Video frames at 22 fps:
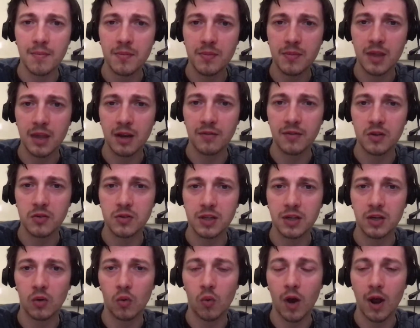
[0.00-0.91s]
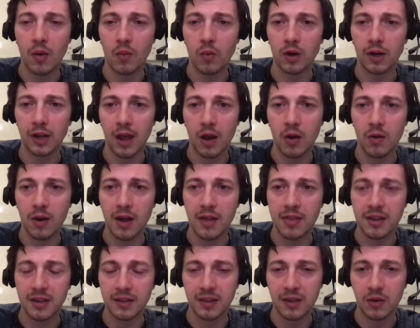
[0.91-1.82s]
Interview didn't quite work out. I
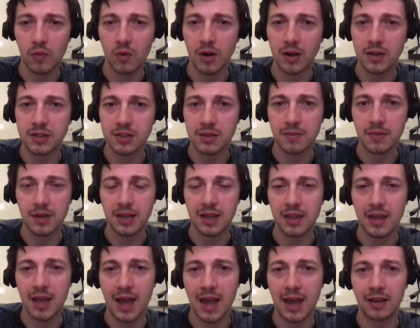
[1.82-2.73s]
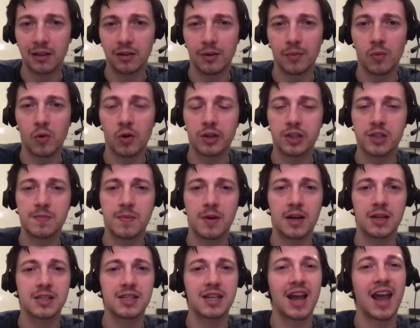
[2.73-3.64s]
think they wanted somebody that had a little more
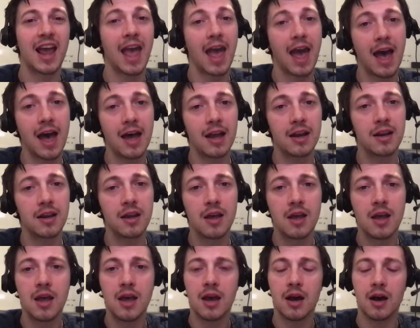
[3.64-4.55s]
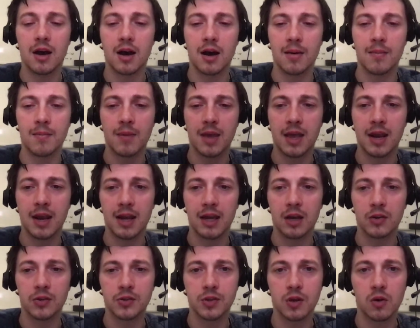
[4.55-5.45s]
experience than I had, and I
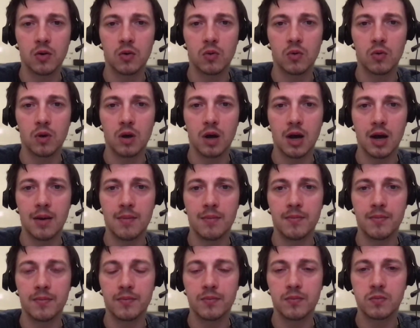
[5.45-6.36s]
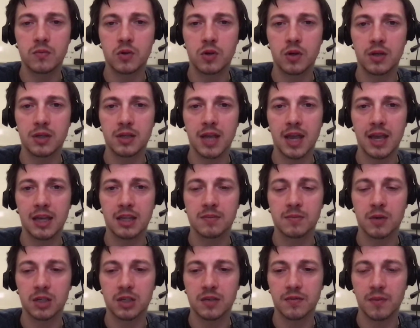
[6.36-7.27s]
also couldn't take as
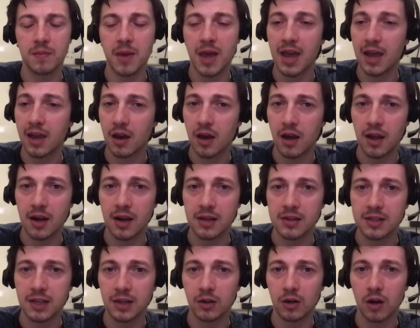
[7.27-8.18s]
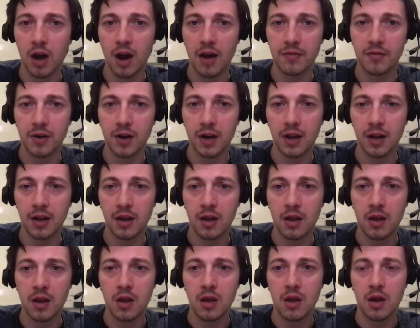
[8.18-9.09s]
much of a pay cut as they were offering
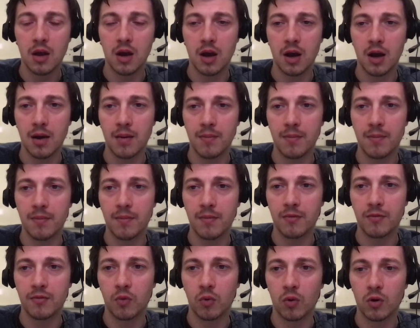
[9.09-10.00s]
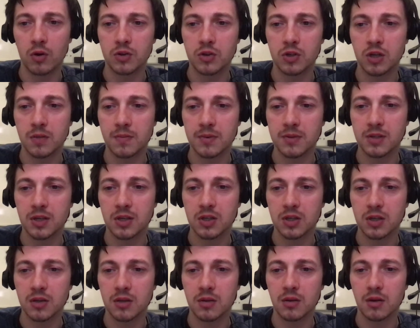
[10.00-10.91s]
for a junior
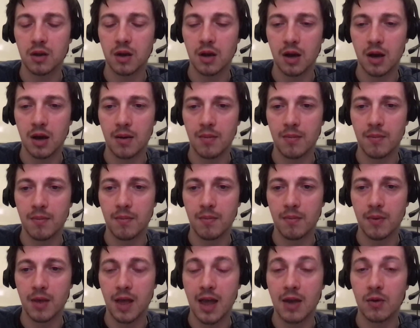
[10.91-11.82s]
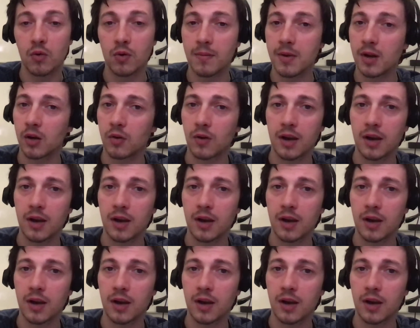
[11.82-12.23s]
position. It would have been a